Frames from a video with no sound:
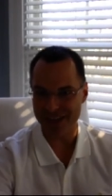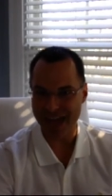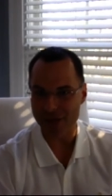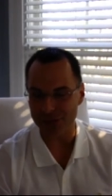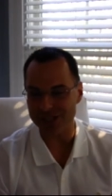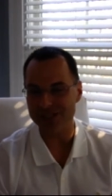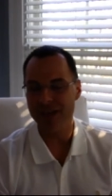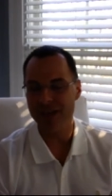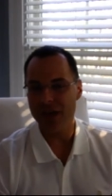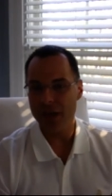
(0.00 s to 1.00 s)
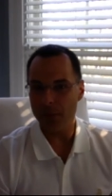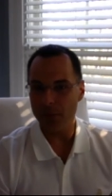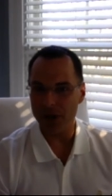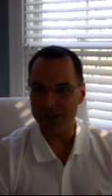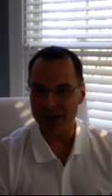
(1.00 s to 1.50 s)
athletes.
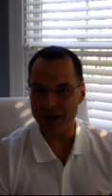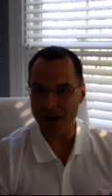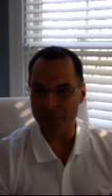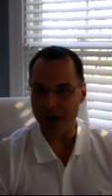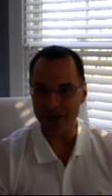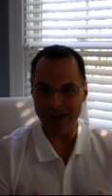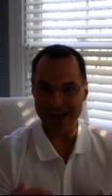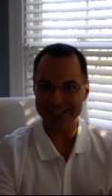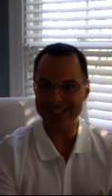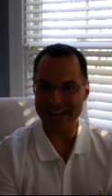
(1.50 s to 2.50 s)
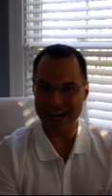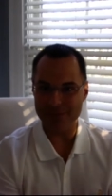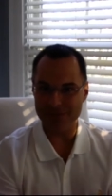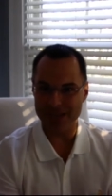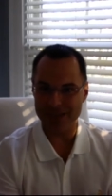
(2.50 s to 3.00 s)
But a lot of
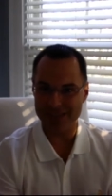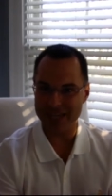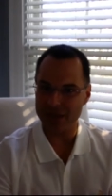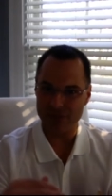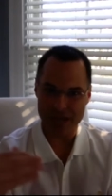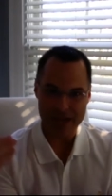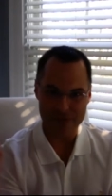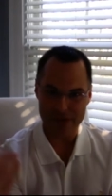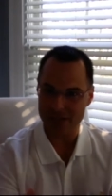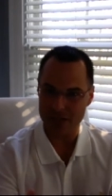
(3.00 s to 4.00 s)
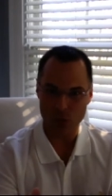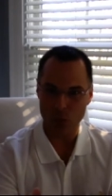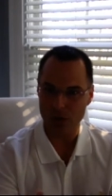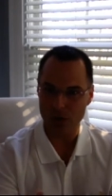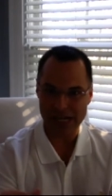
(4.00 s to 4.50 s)
times they think if it doesn't
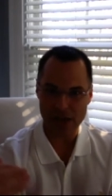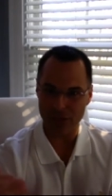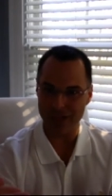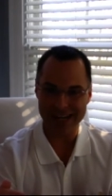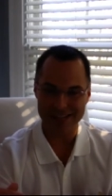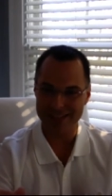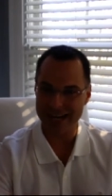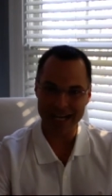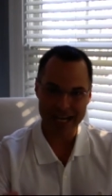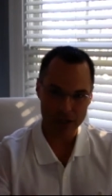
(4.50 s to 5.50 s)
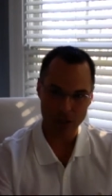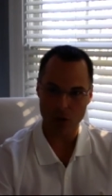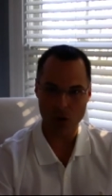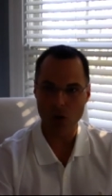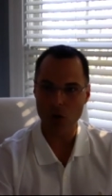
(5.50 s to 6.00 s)
work in athletics, then I got to go
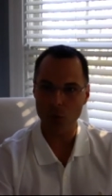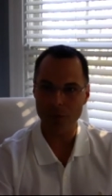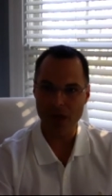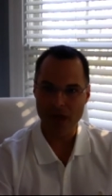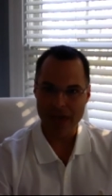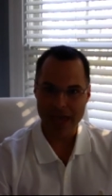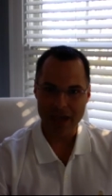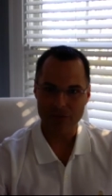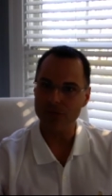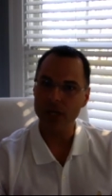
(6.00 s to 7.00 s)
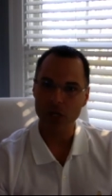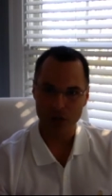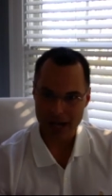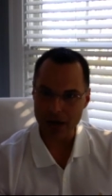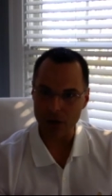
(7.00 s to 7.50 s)
home and figure
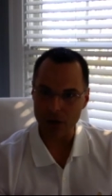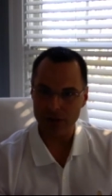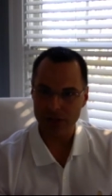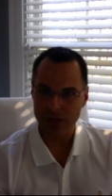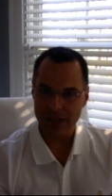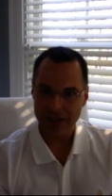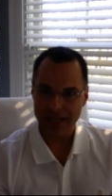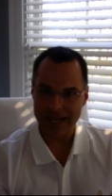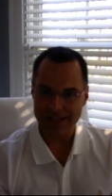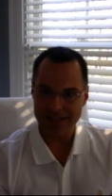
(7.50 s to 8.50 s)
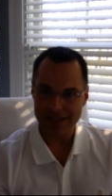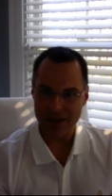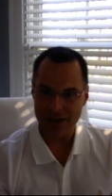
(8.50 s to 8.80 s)
it out. And